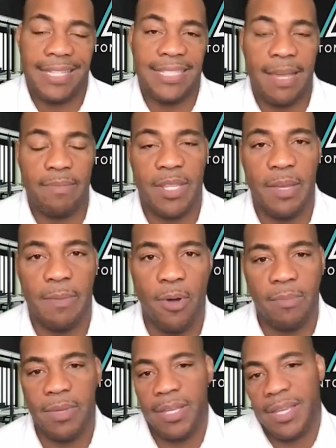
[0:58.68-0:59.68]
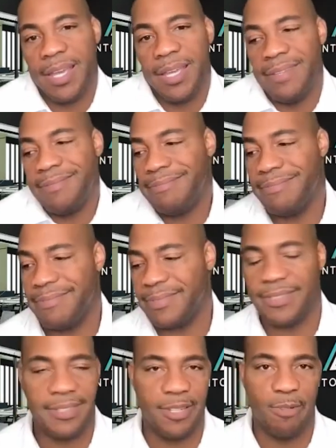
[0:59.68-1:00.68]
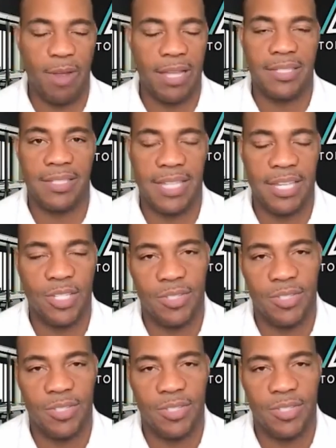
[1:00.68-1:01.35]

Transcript: Absolutely. So this is, you